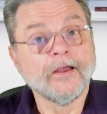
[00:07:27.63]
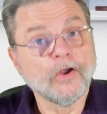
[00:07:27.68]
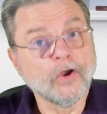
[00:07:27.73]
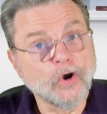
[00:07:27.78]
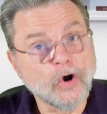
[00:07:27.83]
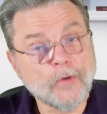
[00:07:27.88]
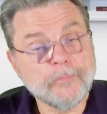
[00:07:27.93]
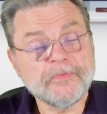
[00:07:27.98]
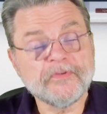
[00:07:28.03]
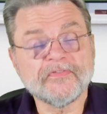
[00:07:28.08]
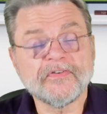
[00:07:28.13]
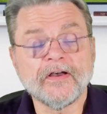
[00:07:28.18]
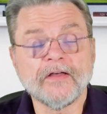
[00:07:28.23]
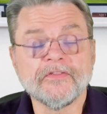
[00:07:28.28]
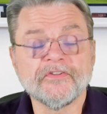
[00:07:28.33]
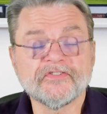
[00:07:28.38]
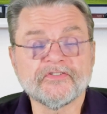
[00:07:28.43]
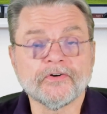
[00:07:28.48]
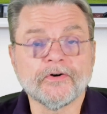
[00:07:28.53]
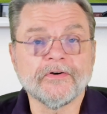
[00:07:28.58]
Hope you
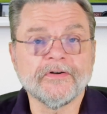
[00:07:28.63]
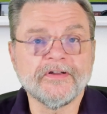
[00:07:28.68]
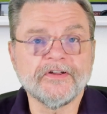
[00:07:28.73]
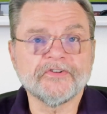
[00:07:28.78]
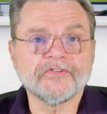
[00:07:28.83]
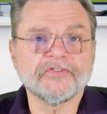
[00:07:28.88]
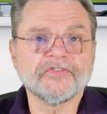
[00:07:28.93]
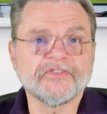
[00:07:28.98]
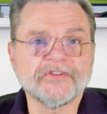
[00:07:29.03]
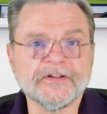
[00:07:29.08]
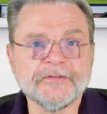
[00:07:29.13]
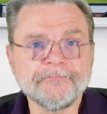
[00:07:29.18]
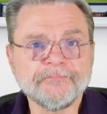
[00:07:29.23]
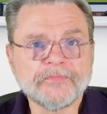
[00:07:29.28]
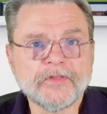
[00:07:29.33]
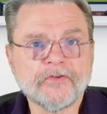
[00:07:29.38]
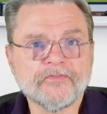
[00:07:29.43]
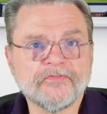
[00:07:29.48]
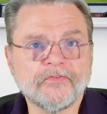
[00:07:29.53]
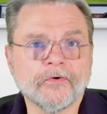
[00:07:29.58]
found the story interesting.
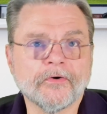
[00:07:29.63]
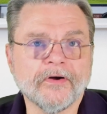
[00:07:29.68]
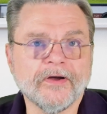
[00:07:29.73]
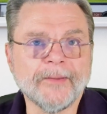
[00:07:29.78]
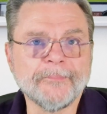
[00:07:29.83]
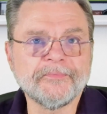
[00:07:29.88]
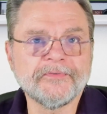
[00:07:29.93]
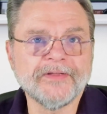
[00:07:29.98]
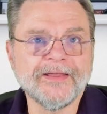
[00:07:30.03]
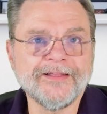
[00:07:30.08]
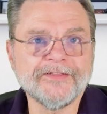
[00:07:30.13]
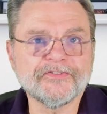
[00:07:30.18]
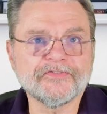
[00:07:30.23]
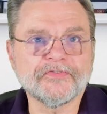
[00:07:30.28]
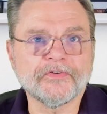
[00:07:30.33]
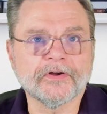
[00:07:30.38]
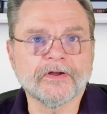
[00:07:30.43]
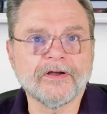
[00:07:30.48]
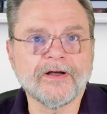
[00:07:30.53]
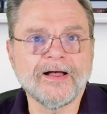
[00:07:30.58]
For updates,
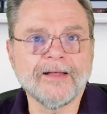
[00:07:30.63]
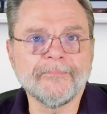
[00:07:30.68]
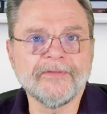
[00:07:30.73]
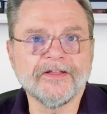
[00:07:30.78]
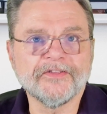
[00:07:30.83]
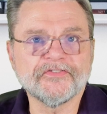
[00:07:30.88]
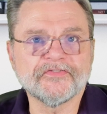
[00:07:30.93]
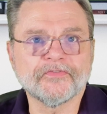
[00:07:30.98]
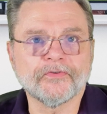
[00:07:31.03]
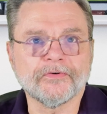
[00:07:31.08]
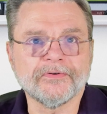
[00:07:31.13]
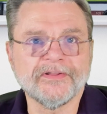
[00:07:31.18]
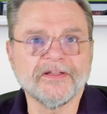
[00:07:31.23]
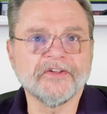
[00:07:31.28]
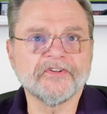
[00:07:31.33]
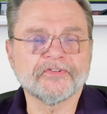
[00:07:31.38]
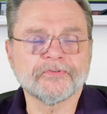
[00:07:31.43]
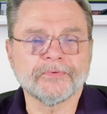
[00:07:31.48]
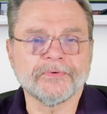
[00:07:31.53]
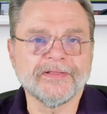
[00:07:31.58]
for comments, for
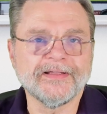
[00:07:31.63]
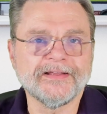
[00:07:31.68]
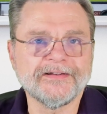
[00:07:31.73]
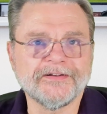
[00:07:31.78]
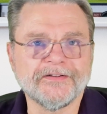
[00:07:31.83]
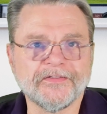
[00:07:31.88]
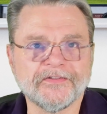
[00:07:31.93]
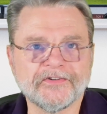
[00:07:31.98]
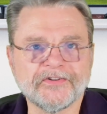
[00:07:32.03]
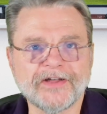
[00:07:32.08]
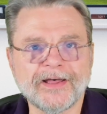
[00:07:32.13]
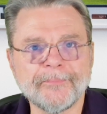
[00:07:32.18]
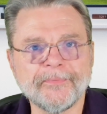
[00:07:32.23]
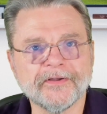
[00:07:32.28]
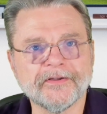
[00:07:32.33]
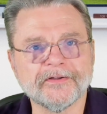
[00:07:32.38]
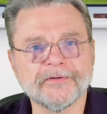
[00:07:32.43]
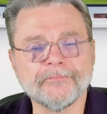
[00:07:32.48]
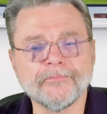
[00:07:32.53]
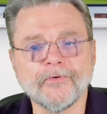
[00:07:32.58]
links related to the
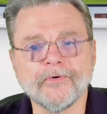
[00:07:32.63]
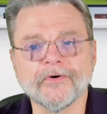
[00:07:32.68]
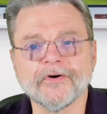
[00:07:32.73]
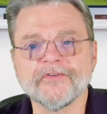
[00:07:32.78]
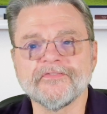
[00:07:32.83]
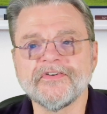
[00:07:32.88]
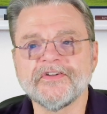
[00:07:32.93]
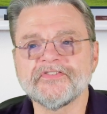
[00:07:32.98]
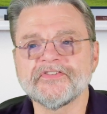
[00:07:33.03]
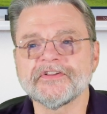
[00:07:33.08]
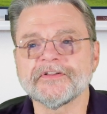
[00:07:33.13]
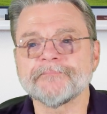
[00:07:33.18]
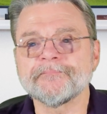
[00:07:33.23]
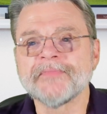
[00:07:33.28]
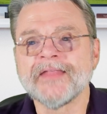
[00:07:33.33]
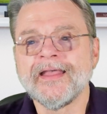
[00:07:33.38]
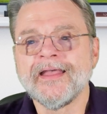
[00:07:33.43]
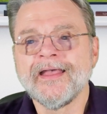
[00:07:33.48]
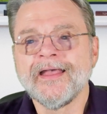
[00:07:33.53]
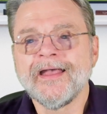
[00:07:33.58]
topic and more,
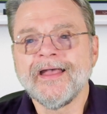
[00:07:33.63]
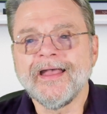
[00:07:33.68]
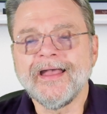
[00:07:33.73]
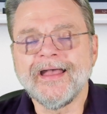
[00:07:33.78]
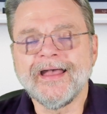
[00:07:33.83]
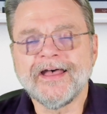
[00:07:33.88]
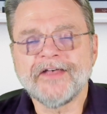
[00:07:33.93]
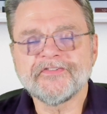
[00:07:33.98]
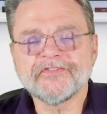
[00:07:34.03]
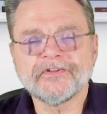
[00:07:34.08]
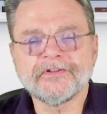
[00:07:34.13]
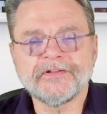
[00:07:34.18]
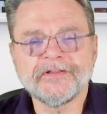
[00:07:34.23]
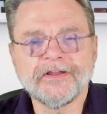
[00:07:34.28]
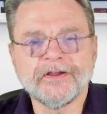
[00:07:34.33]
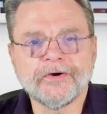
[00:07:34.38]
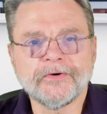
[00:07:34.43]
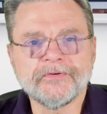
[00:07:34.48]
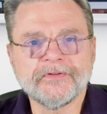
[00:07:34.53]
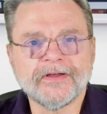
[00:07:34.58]
visit
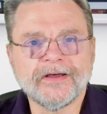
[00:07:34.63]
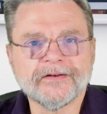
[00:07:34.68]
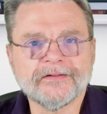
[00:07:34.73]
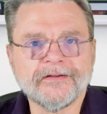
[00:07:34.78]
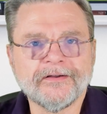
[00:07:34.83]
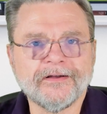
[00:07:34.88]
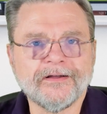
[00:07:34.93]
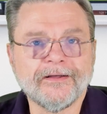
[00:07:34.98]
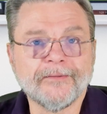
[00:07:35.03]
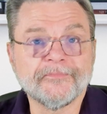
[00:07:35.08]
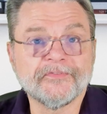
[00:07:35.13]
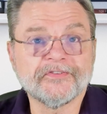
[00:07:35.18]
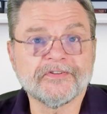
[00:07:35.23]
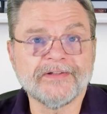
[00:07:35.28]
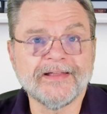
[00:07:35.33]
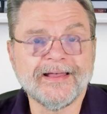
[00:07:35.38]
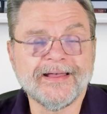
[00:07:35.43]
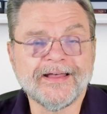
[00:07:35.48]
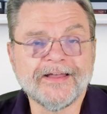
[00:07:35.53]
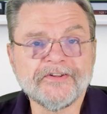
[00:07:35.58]
askleo.com
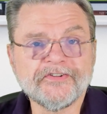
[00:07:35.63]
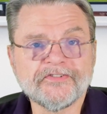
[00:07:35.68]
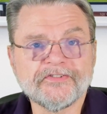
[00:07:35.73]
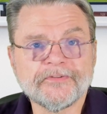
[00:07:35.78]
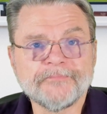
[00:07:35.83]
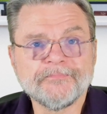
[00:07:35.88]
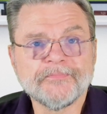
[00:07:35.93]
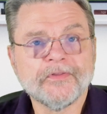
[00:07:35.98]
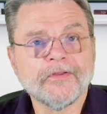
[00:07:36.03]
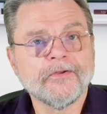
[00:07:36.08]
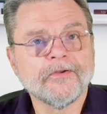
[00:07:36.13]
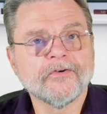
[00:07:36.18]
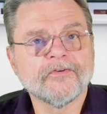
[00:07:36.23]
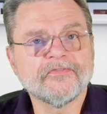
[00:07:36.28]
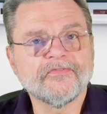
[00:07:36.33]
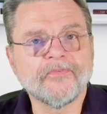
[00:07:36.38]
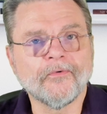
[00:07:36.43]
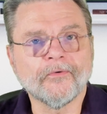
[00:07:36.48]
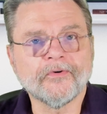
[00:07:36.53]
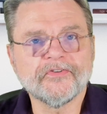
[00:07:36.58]
slash
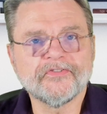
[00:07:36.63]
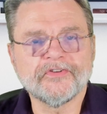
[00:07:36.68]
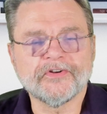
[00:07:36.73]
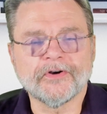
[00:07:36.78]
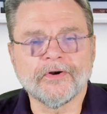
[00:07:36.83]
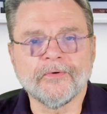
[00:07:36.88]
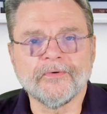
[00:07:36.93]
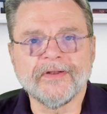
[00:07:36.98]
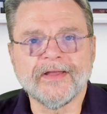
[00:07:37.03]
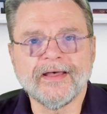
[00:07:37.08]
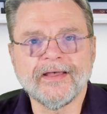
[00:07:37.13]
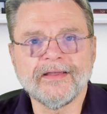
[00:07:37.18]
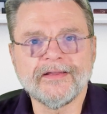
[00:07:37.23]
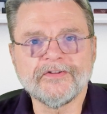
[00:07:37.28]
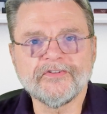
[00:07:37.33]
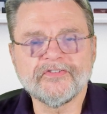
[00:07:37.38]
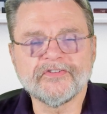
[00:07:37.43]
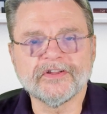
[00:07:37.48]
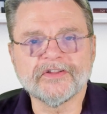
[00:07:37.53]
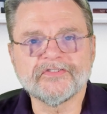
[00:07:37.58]

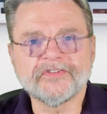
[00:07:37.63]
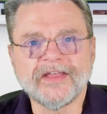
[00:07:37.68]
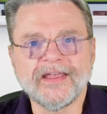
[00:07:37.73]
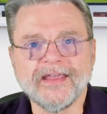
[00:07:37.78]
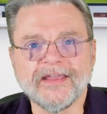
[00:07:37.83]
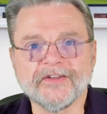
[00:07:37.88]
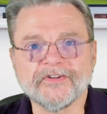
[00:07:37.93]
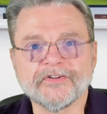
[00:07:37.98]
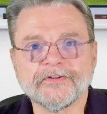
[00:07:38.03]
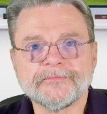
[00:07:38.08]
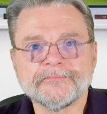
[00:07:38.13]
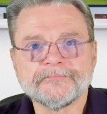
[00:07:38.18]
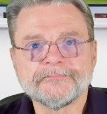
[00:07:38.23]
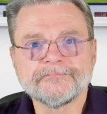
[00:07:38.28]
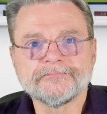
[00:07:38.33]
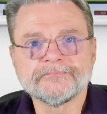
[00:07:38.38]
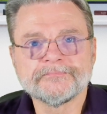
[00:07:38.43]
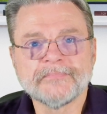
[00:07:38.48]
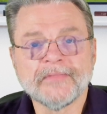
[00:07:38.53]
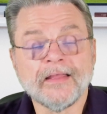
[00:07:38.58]
40968.
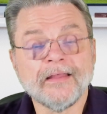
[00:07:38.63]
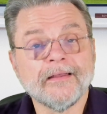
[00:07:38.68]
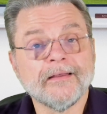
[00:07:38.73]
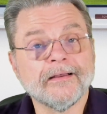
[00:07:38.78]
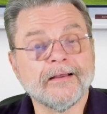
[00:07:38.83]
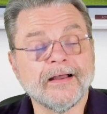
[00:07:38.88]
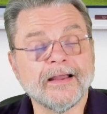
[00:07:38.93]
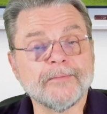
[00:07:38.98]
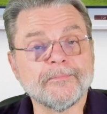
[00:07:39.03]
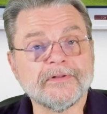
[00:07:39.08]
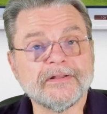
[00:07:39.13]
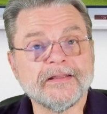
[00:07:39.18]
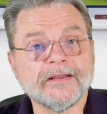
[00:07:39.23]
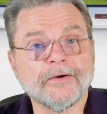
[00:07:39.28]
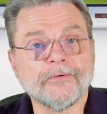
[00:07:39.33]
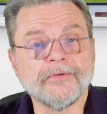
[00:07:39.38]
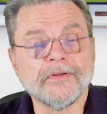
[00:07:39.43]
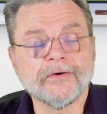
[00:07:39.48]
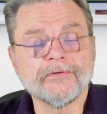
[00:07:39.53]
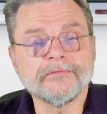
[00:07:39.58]
I'm
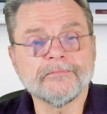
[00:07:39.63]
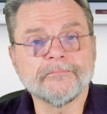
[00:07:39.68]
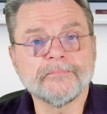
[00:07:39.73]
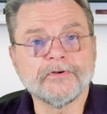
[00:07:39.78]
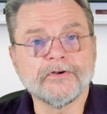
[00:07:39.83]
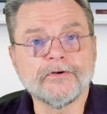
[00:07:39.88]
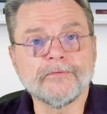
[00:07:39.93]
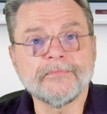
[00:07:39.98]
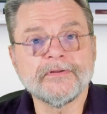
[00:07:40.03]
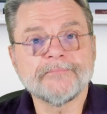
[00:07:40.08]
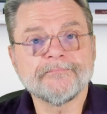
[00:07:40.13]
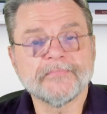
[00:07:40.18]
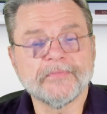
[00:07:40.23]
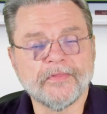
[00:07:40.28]
Leo Notenboom.